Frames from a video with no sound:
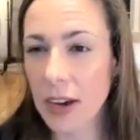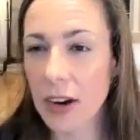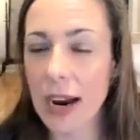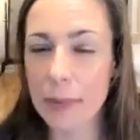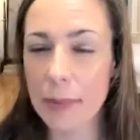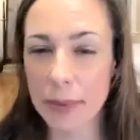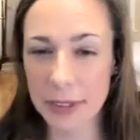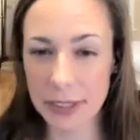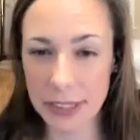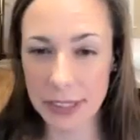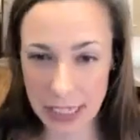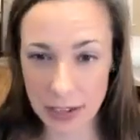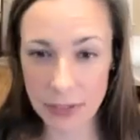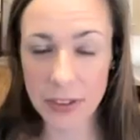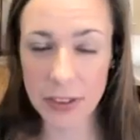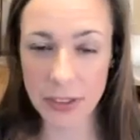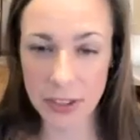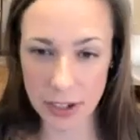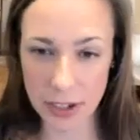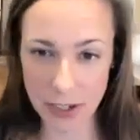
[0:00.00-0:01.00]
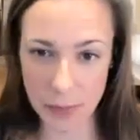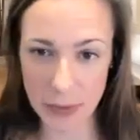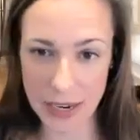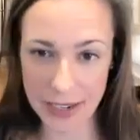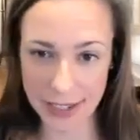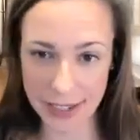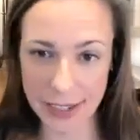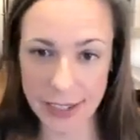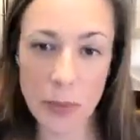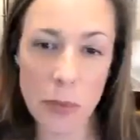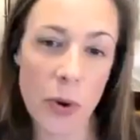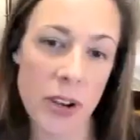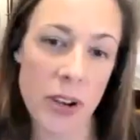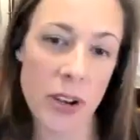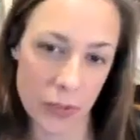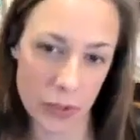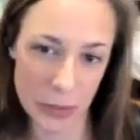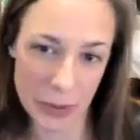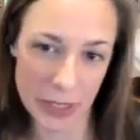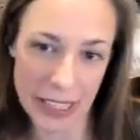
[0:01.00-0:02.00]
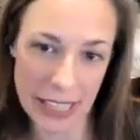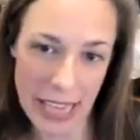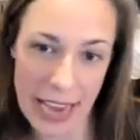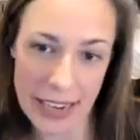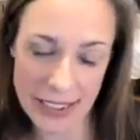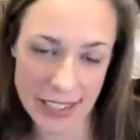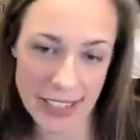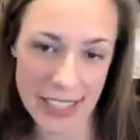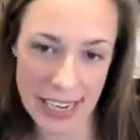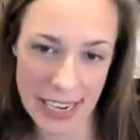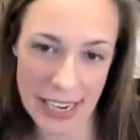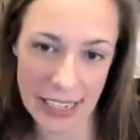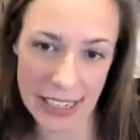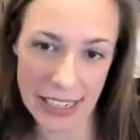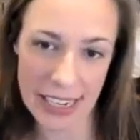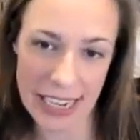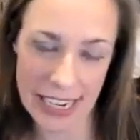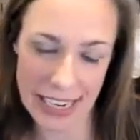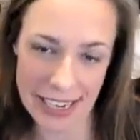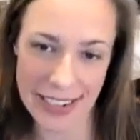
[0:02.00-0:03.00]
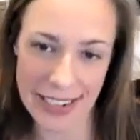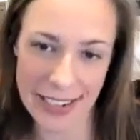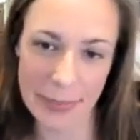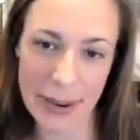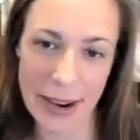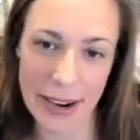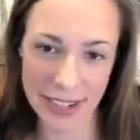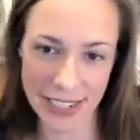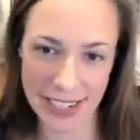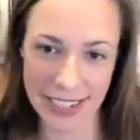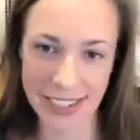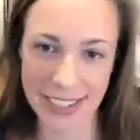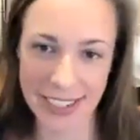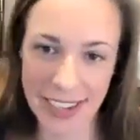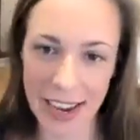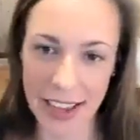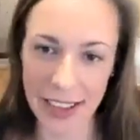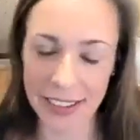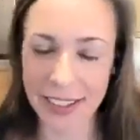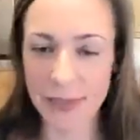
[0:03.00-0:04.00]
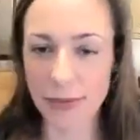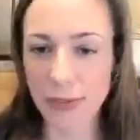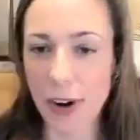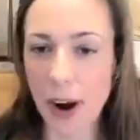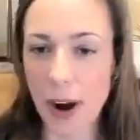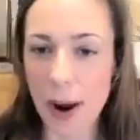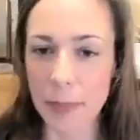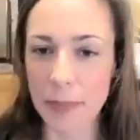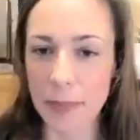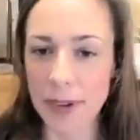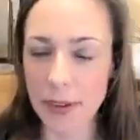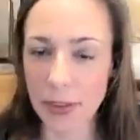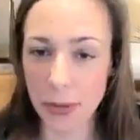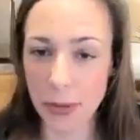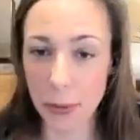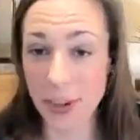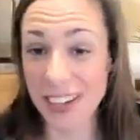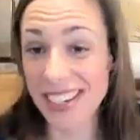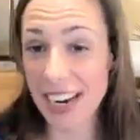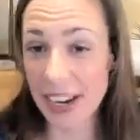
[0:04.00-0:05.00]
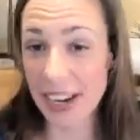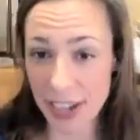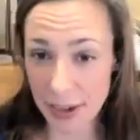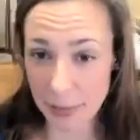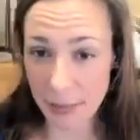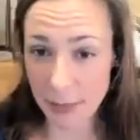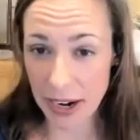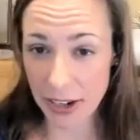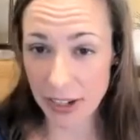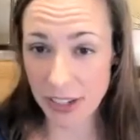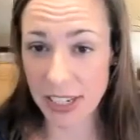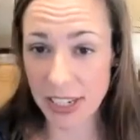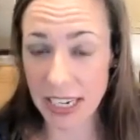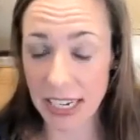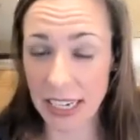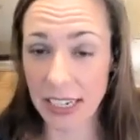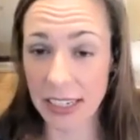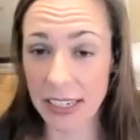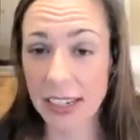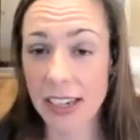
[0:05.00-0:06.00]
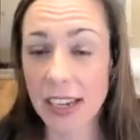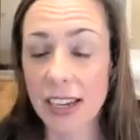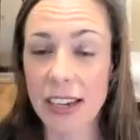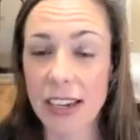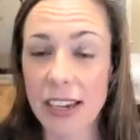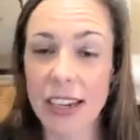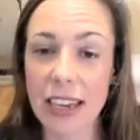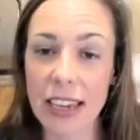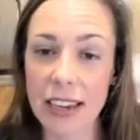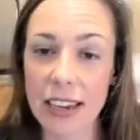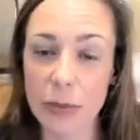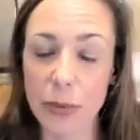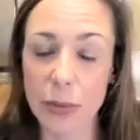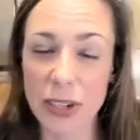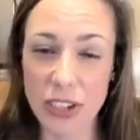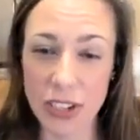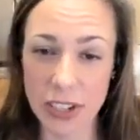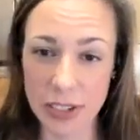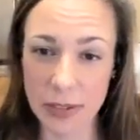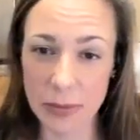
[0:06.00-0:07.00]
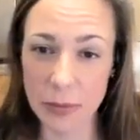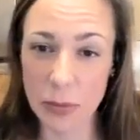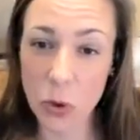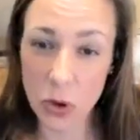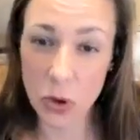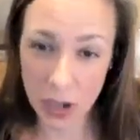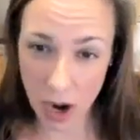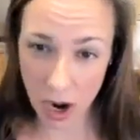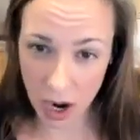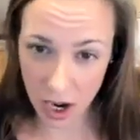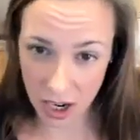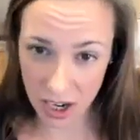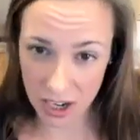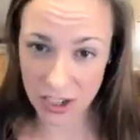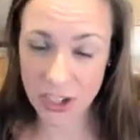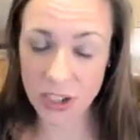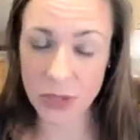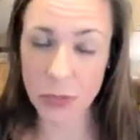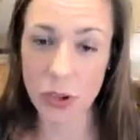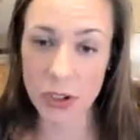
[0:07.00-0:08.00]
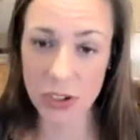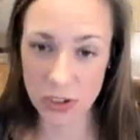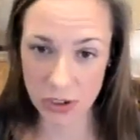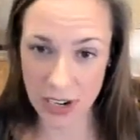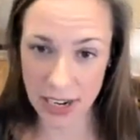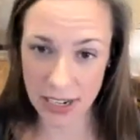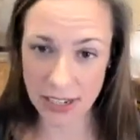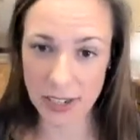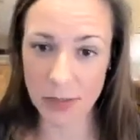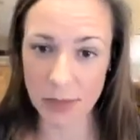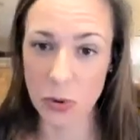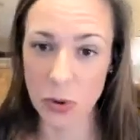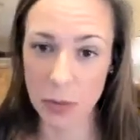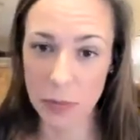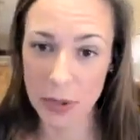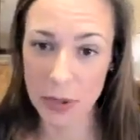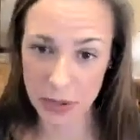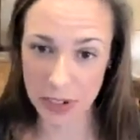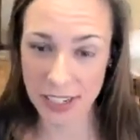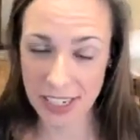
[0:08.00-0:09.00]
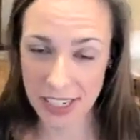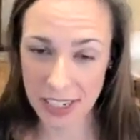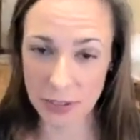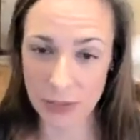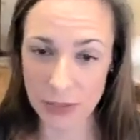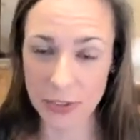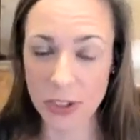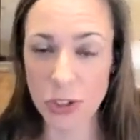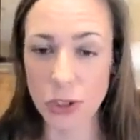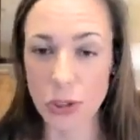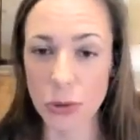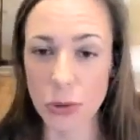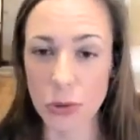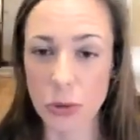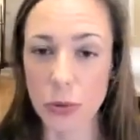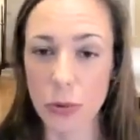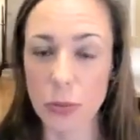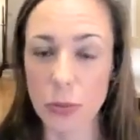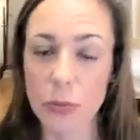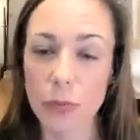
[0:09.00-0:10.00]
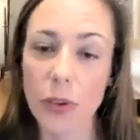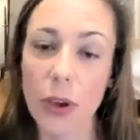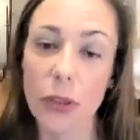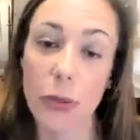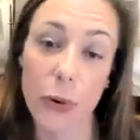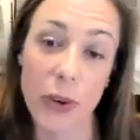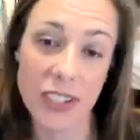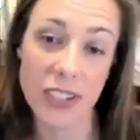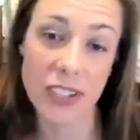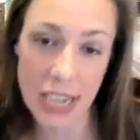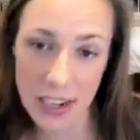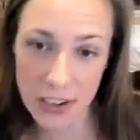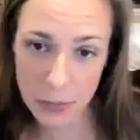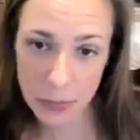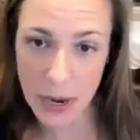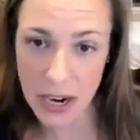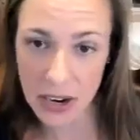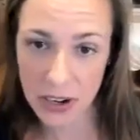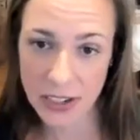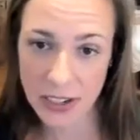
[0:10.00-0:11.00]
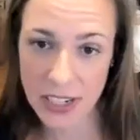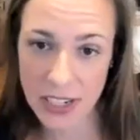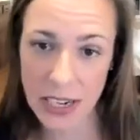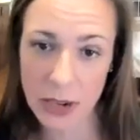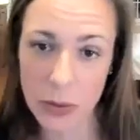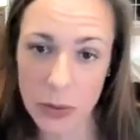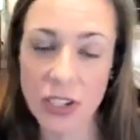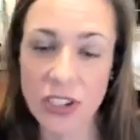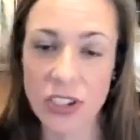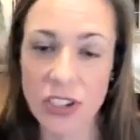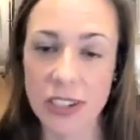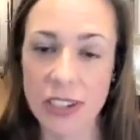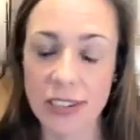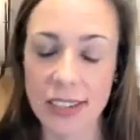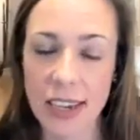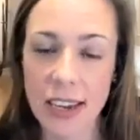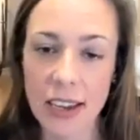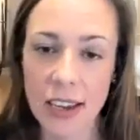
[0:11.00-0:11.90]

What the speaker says: believe that there's been somewhat of a relaxing in parenting styles from authoritarian parenting, which is more harsh, more strict, more punitive, to authoritative parenting, which is,